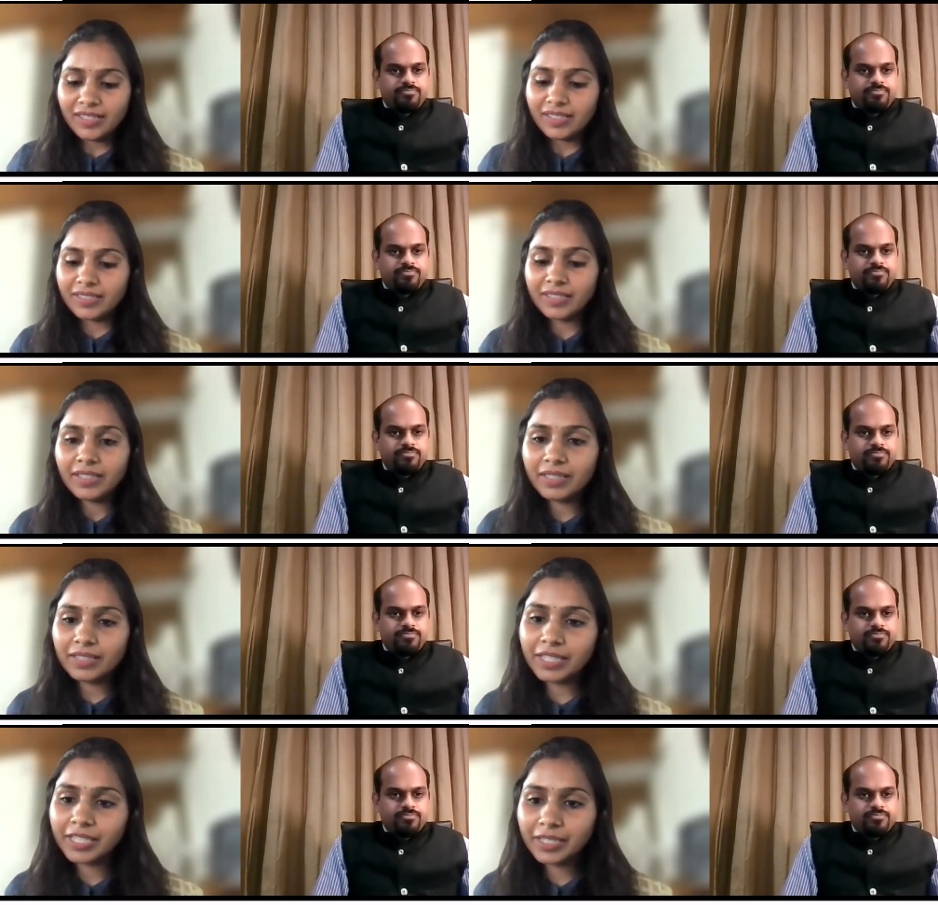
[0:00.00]
Speaker 1: Sir, uh,
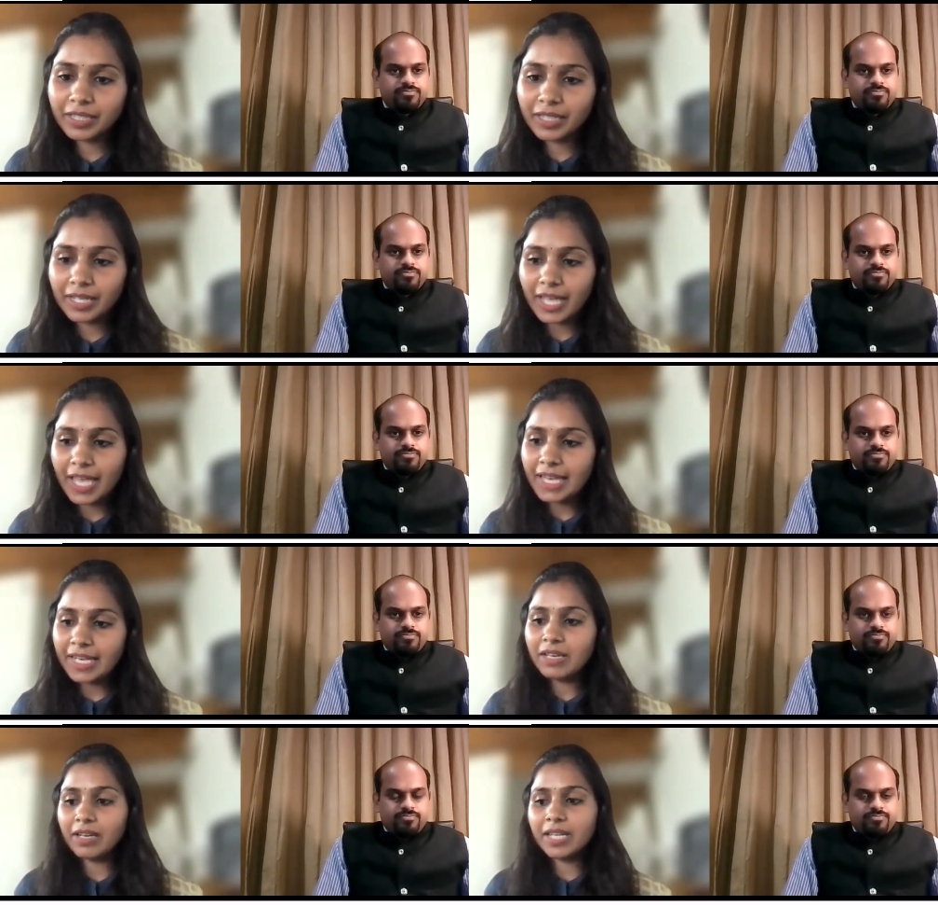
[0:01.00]

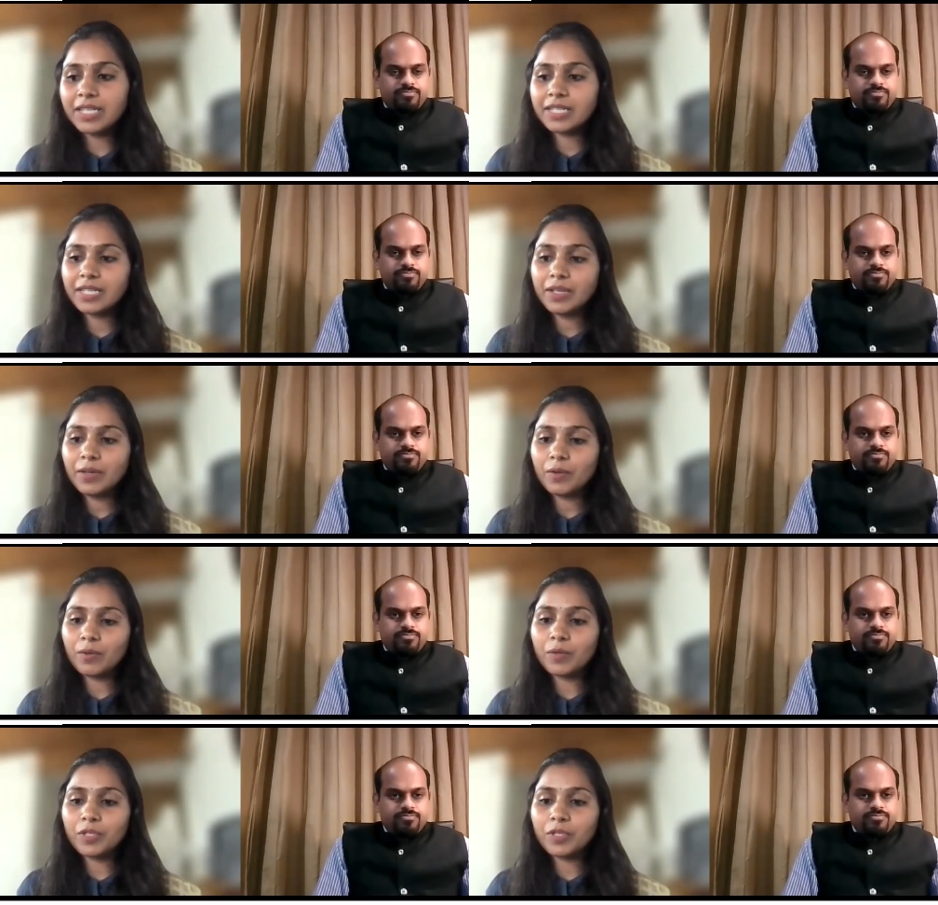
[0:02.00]
any currency
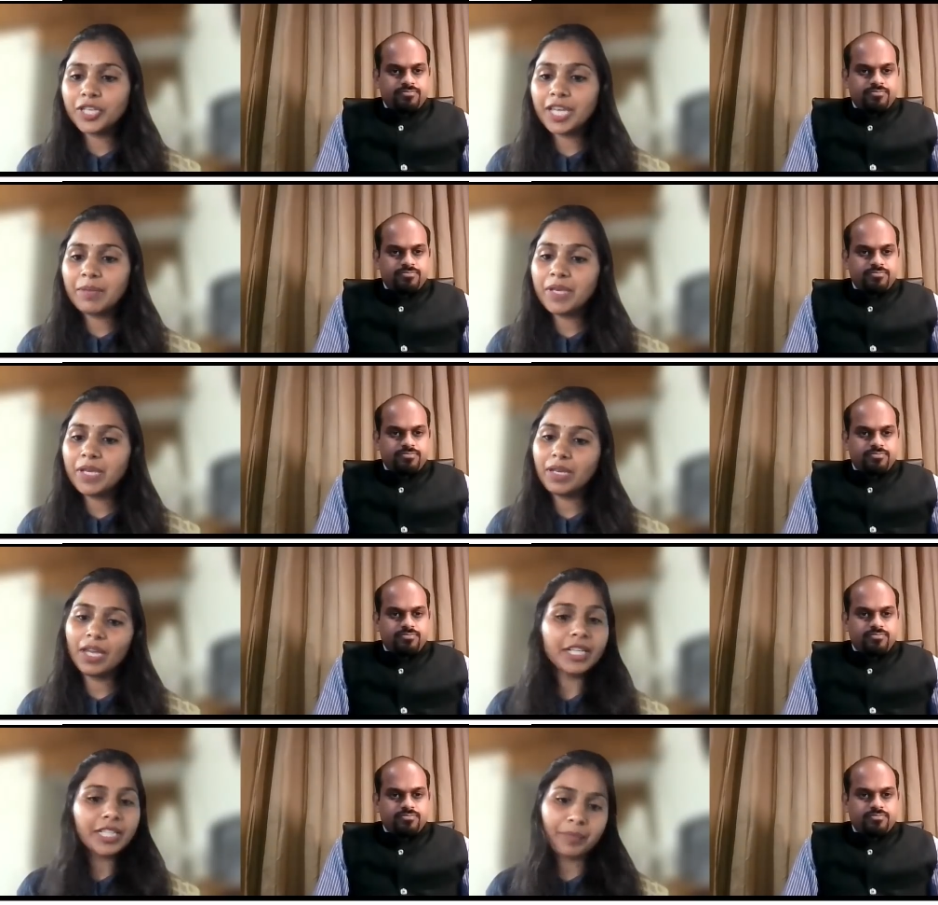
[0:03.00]
which can be
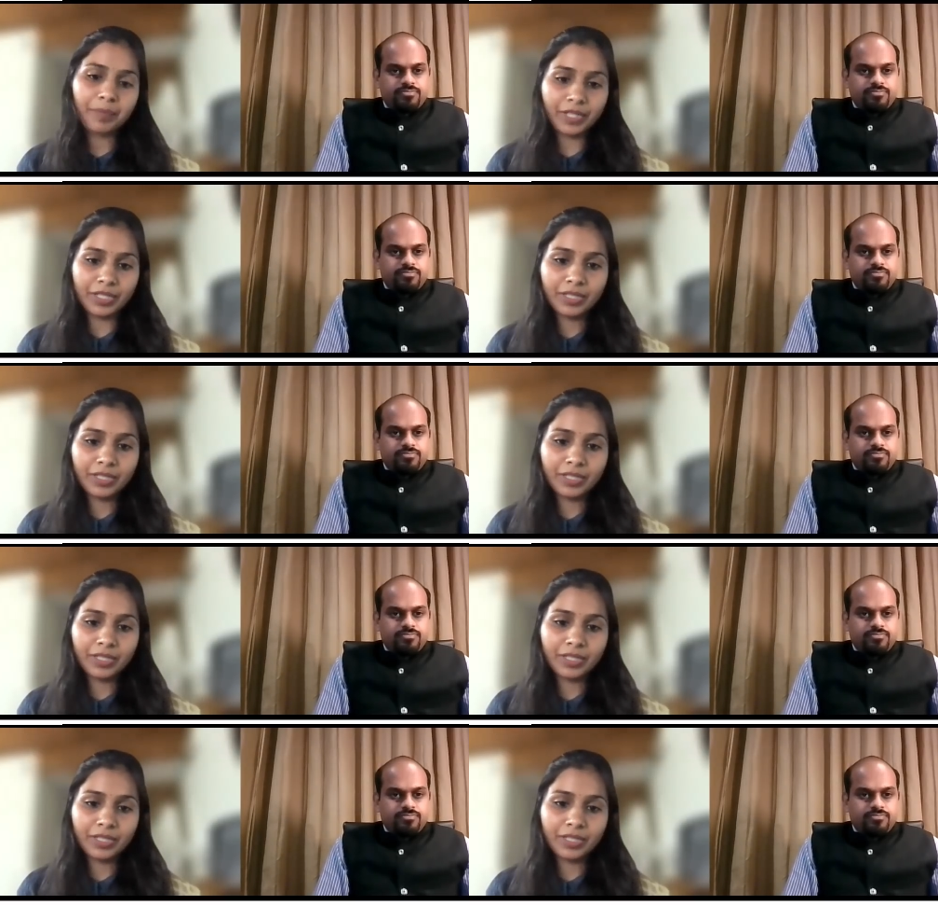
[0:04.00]
encrypted